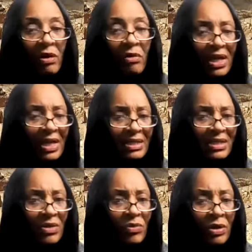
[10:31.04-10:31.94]
Oh, I can't
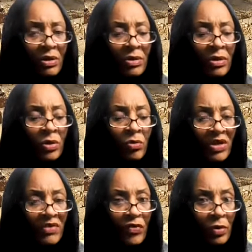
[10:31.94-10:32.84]
say the word
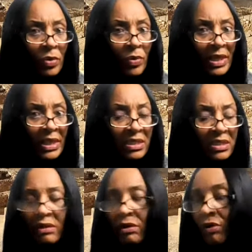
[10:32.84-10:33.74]
reverberate.
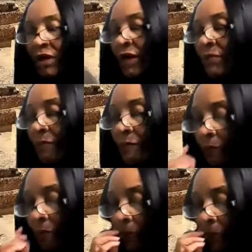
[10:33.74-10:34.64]
Okay.
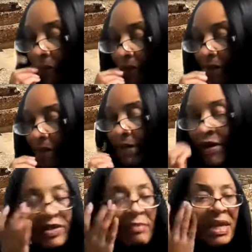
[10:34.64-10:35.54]

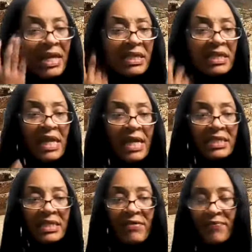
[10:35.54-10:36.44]
The
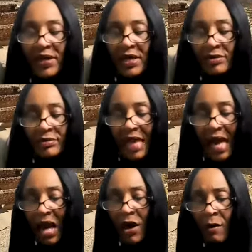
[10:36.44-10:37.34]
Midianites, they fell
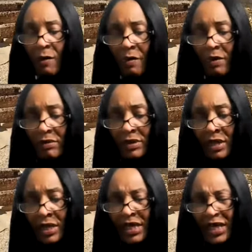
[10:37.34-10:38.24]
down
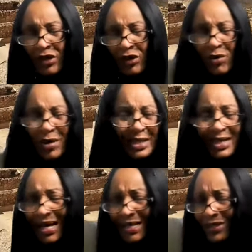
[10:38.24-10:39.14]
in
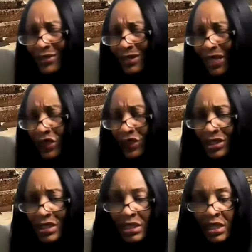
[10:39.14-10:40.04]
great
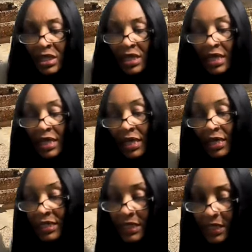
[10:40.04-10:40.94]
consternation,
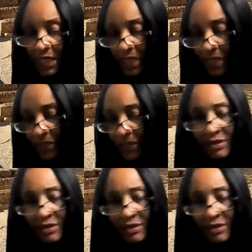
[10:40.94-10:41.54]
and he said,